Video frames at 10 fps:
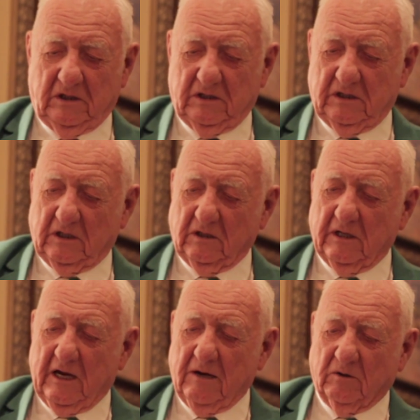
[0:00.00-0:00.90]
and they had a
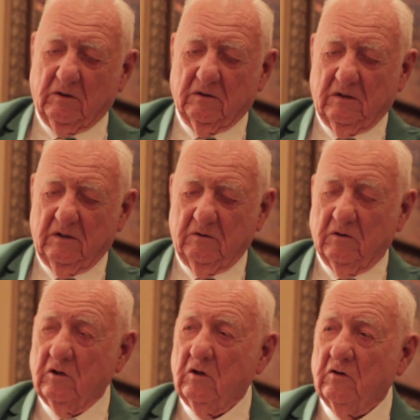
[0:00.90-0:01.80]
little hammer
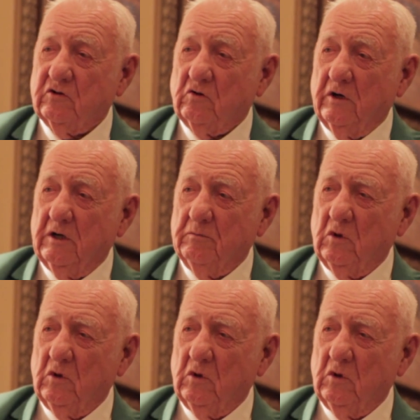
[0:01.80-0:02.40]
with a little square